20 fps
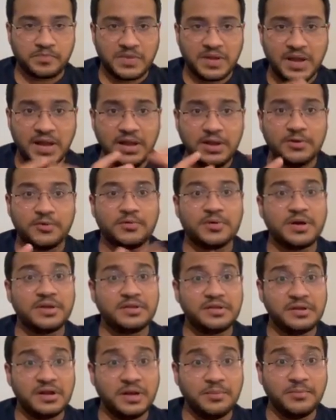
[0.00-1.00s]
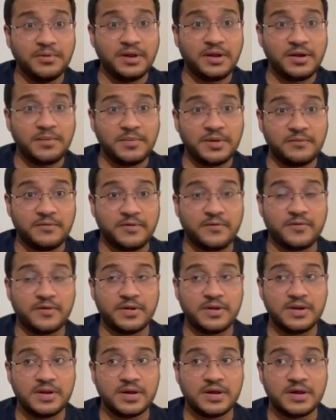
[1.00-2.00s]
Hello, Assalamu alaikum
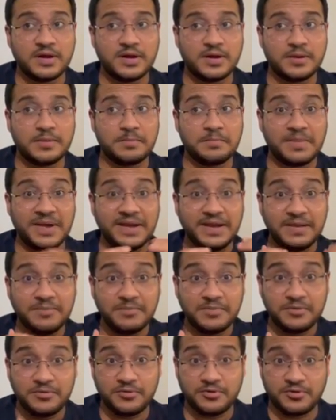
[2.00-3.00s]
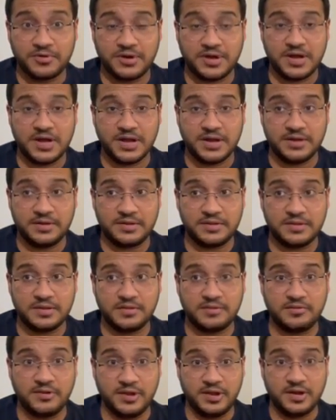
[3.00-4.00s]
everyone. My name is Dr. Haris
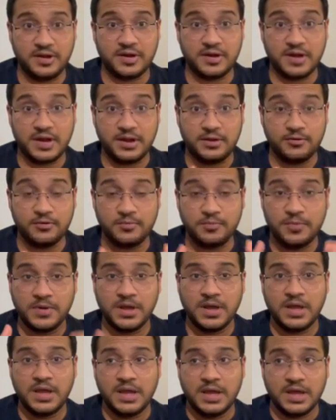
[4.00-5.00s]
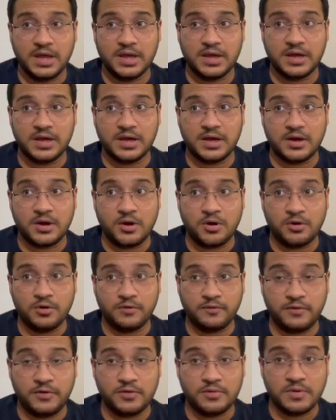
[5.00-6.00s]
Naseer, and I hope all
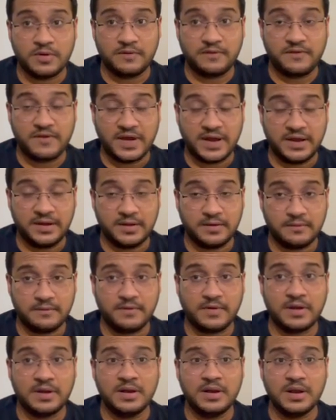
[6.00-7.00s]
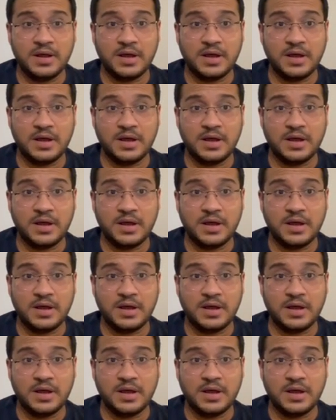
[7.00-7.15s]
of you are fine and well.